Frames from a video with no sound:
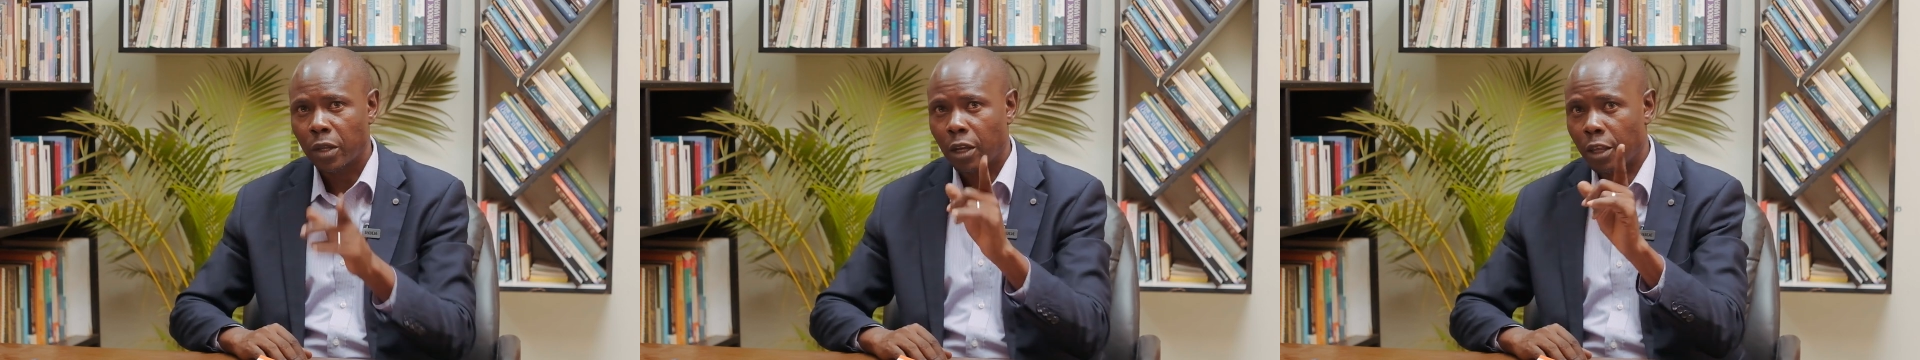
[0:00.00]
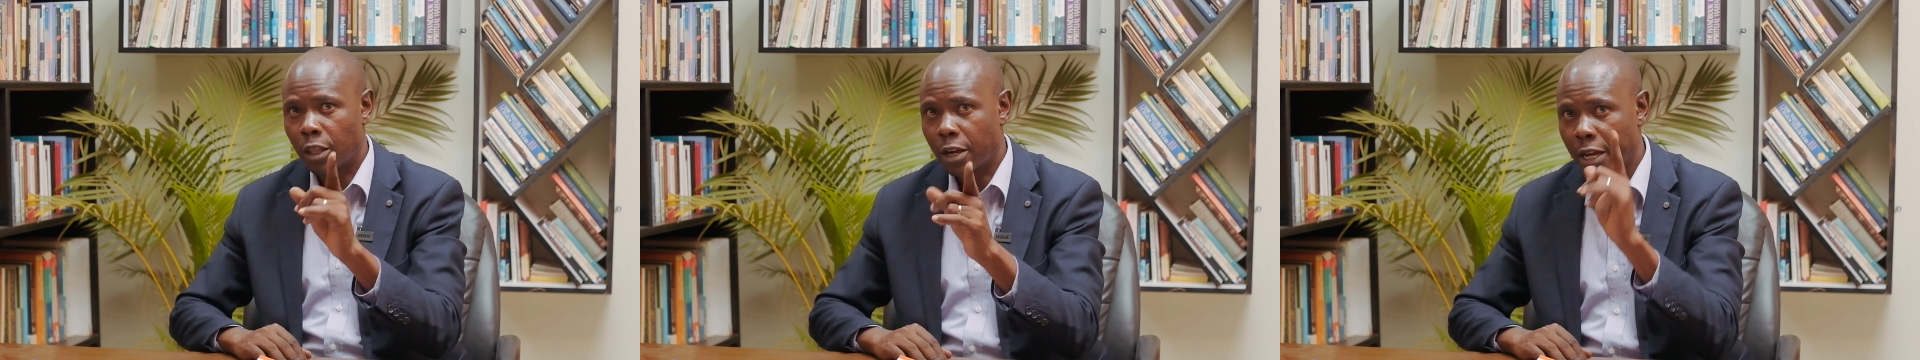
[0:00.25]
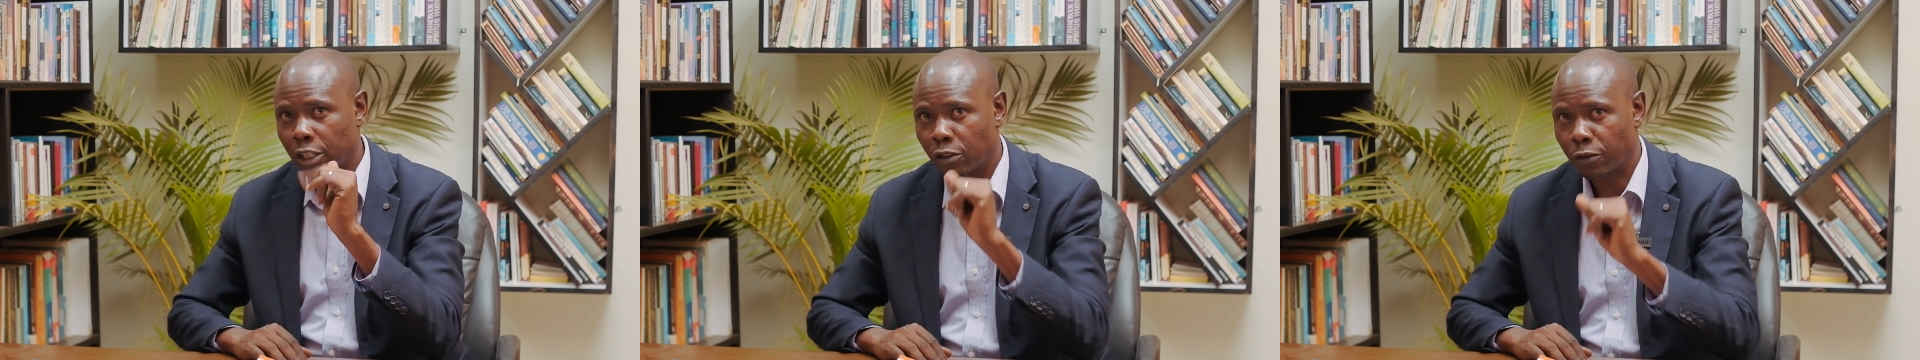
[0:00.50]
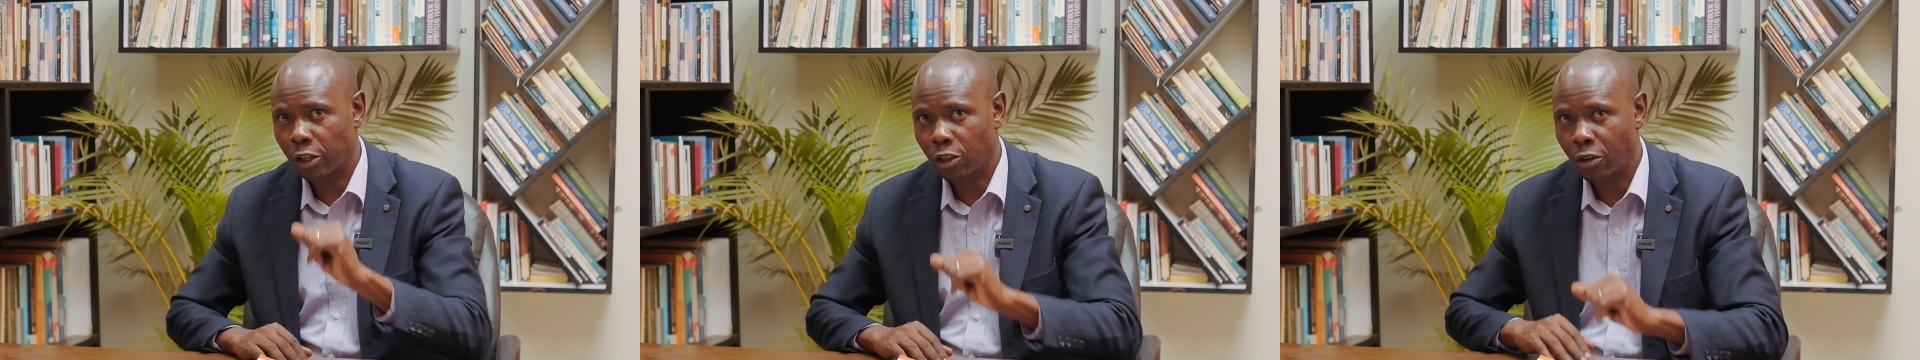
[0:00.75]
In the next
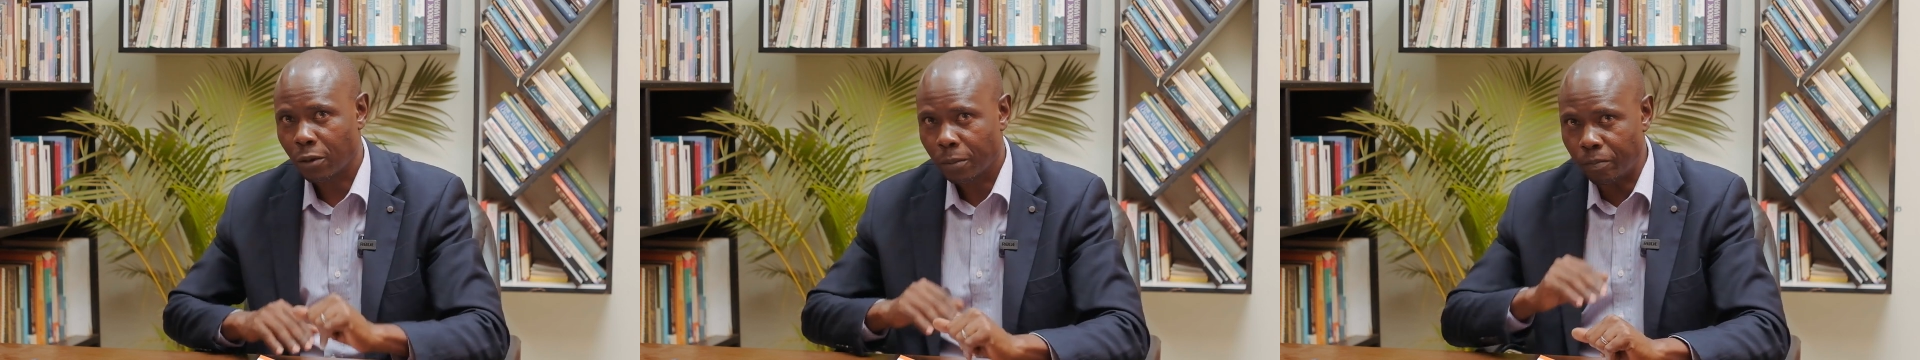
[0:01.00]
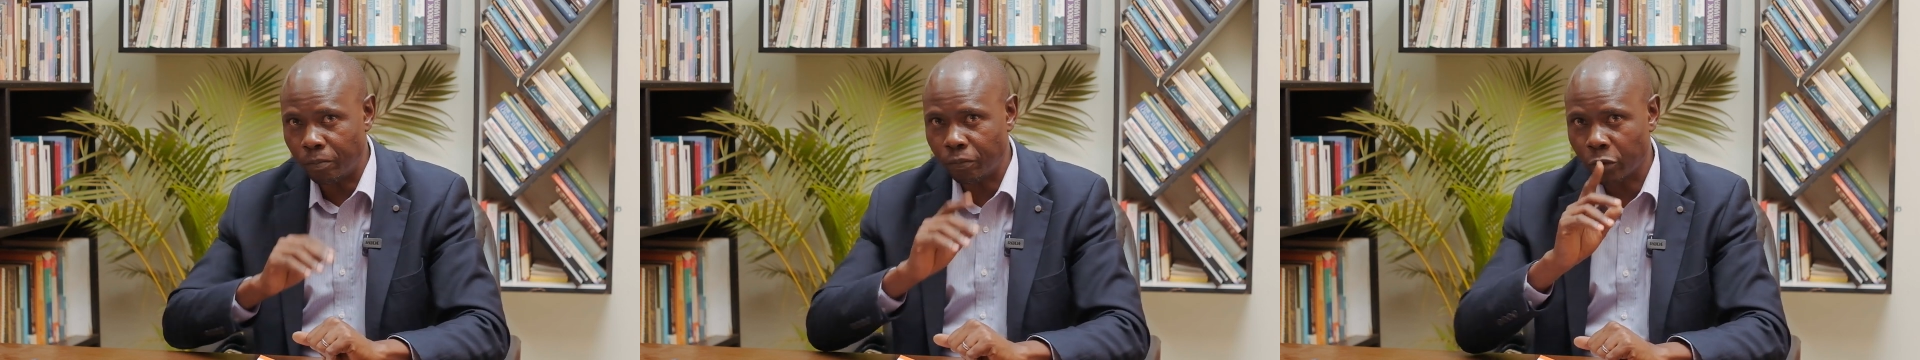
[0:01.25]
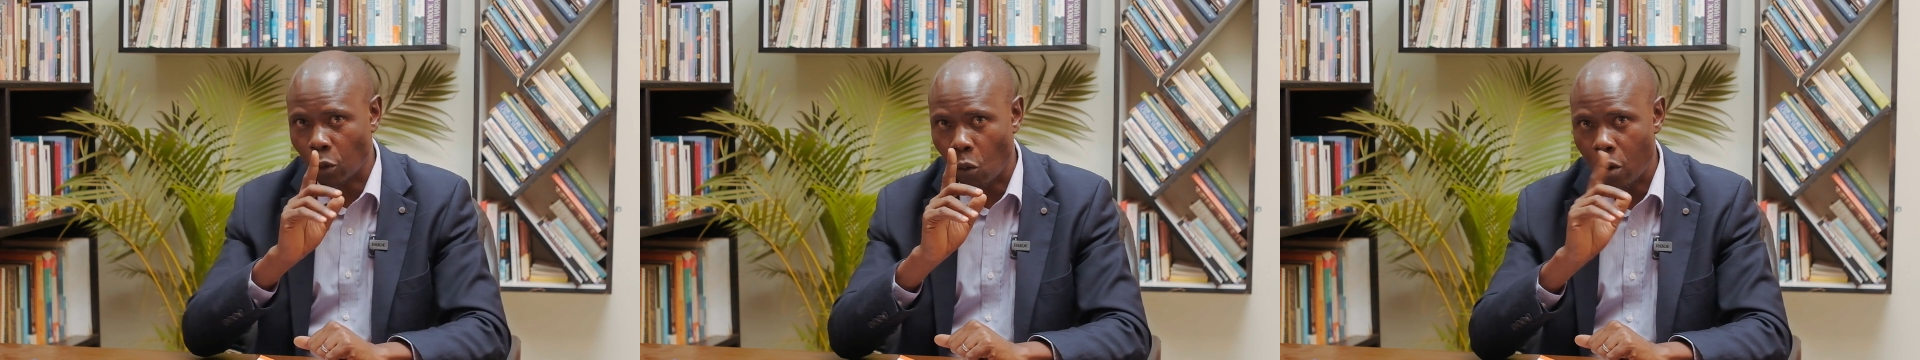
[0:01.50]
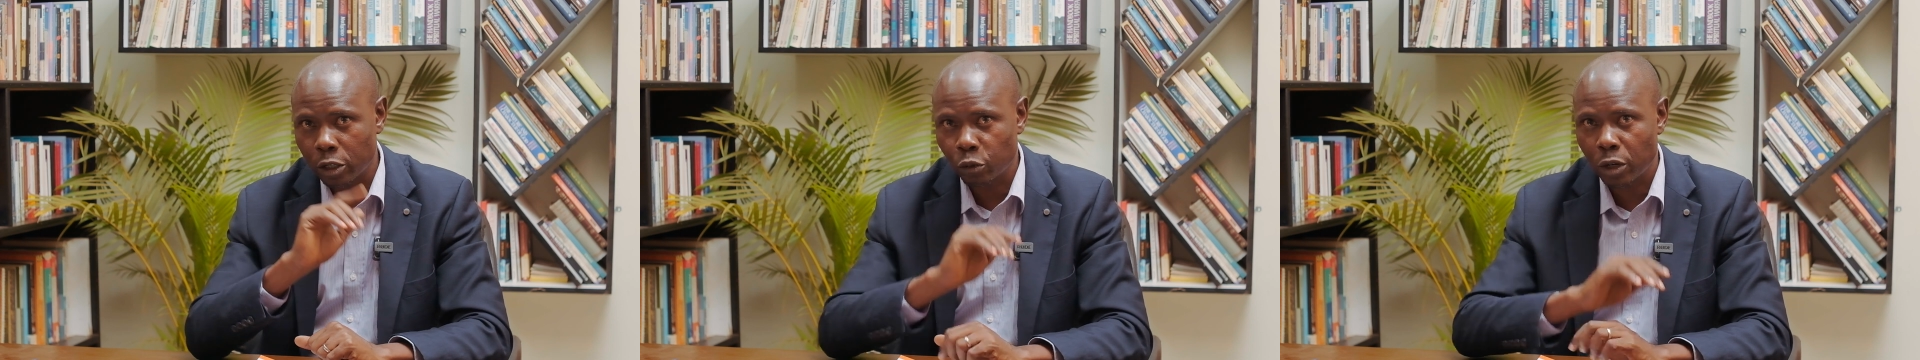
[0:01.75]
video,
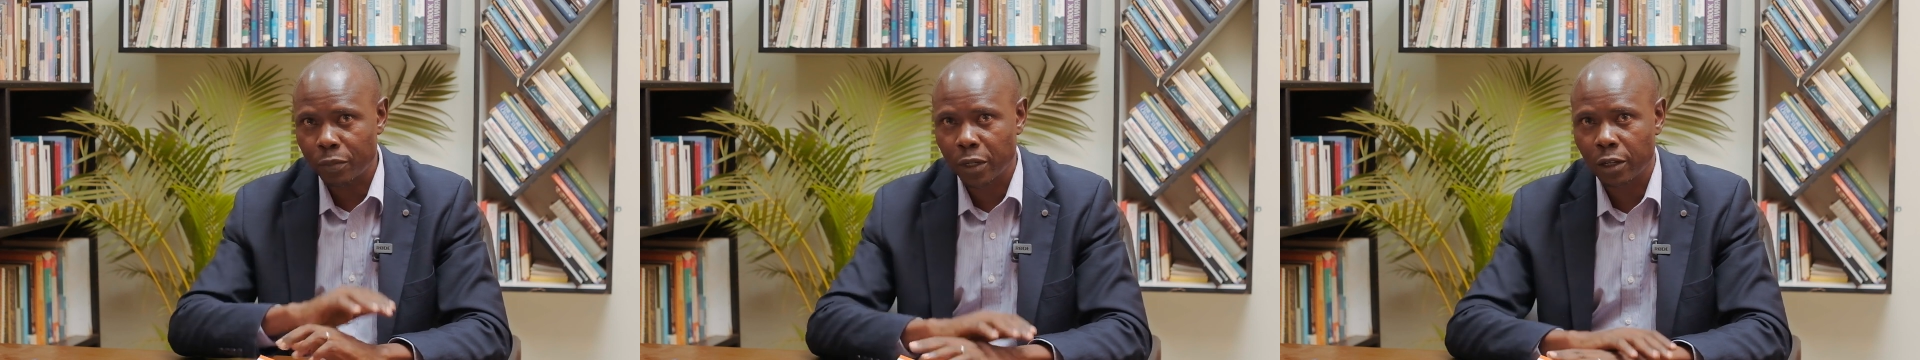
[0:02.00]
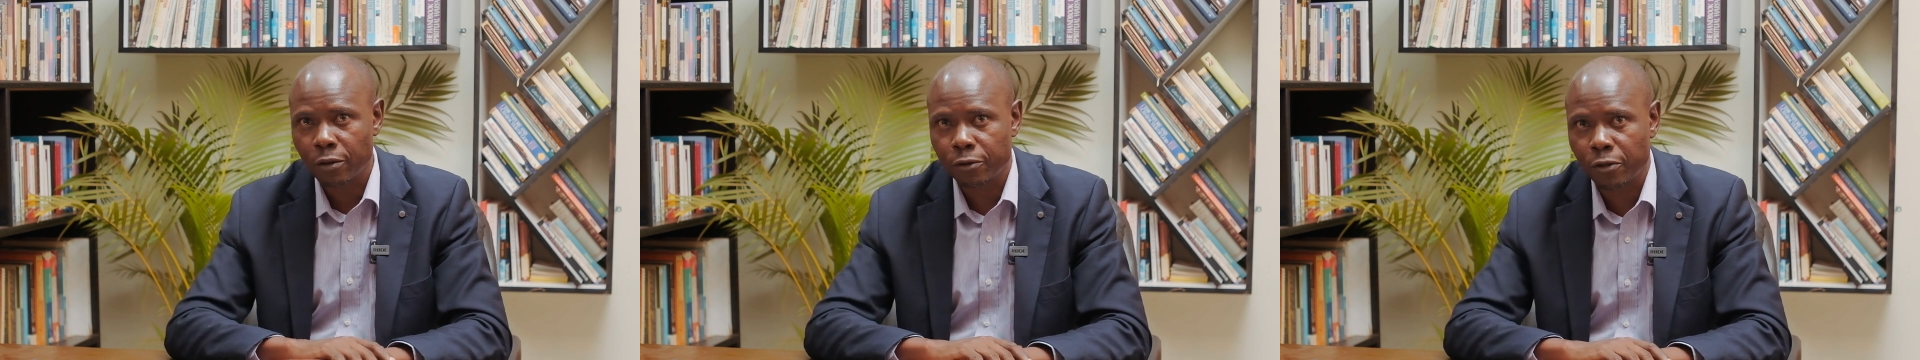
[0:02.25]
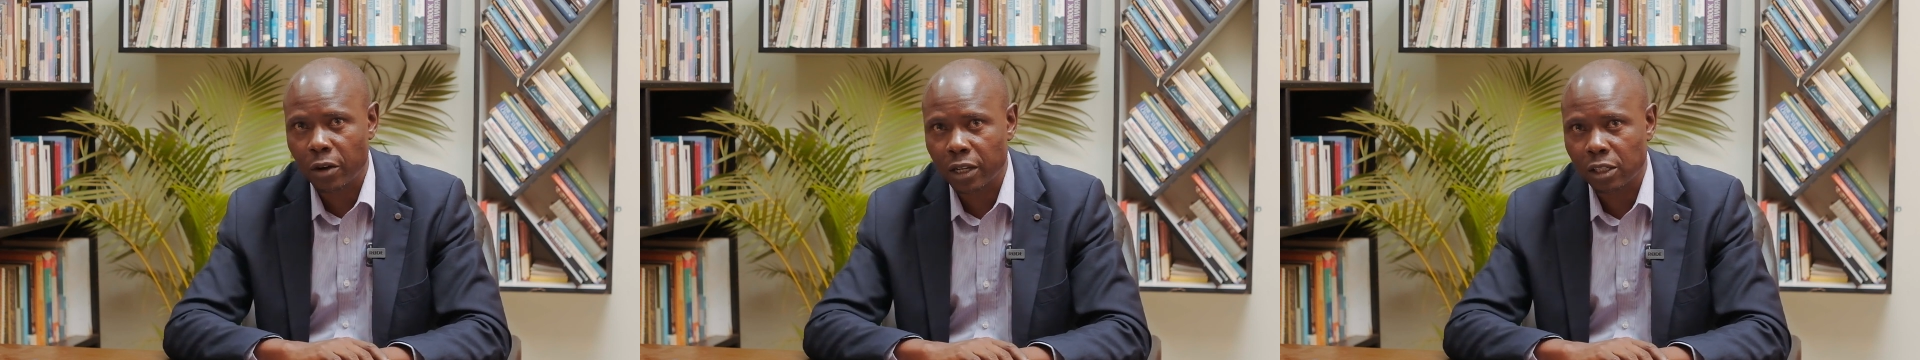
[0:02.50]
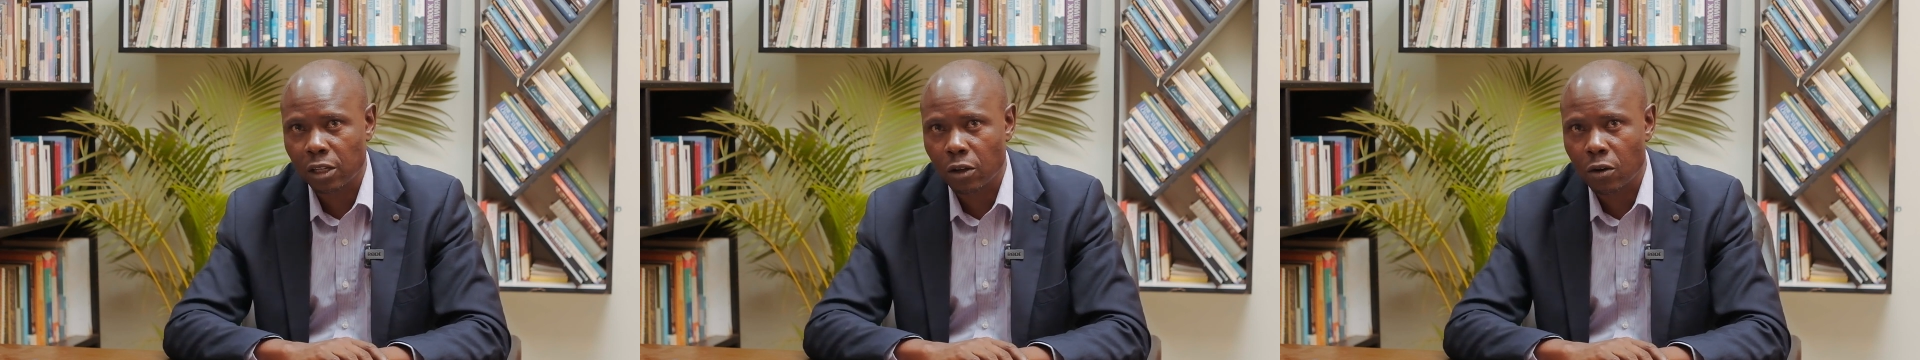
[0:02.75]
what we'll be
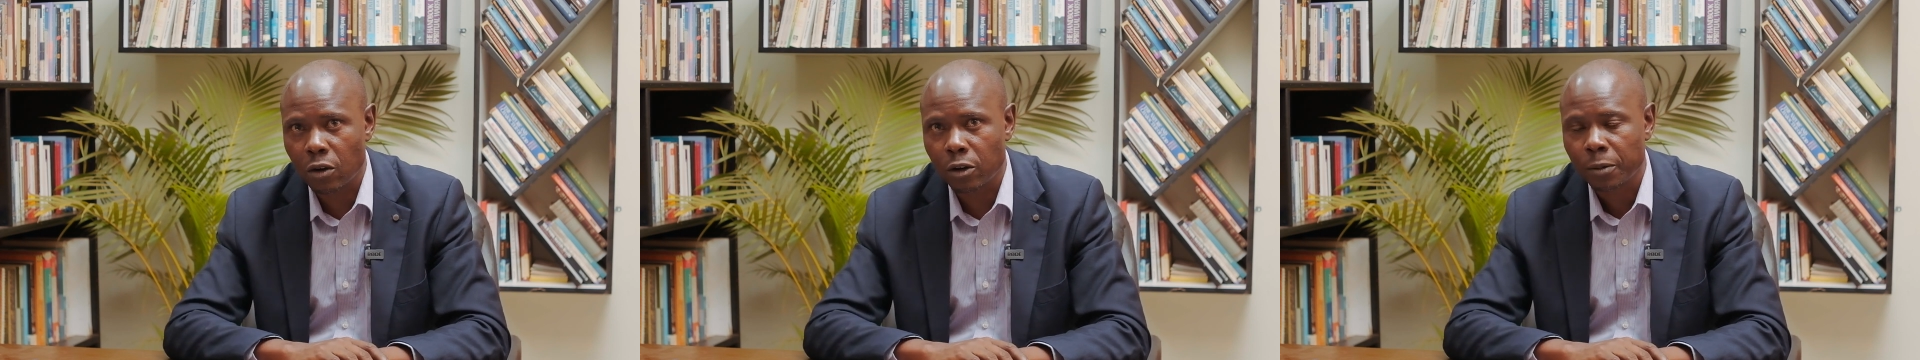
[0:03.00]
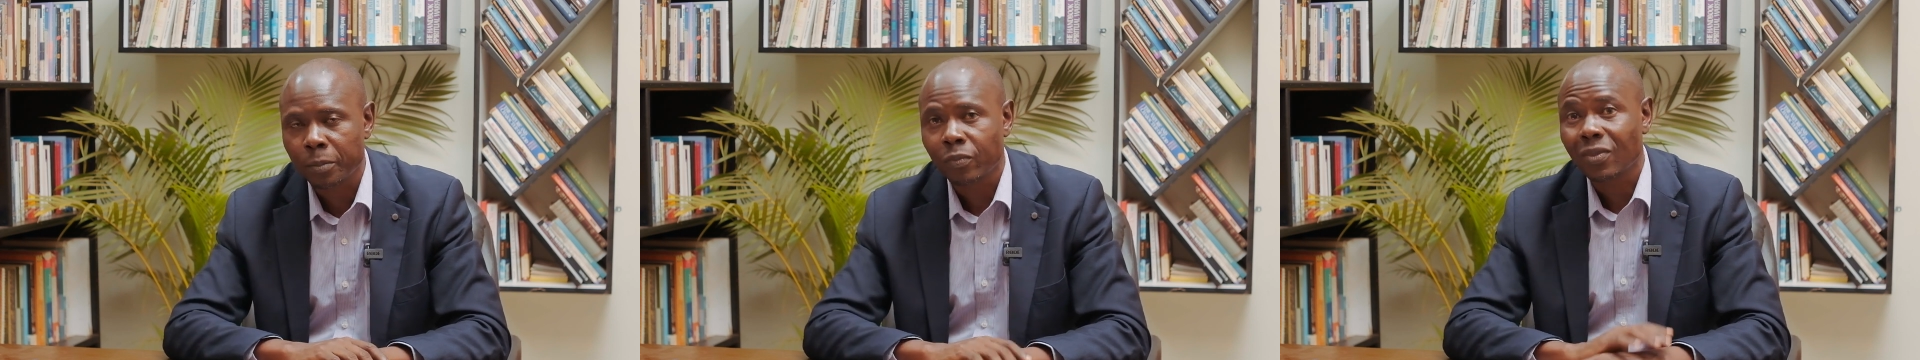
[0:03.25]
focusing on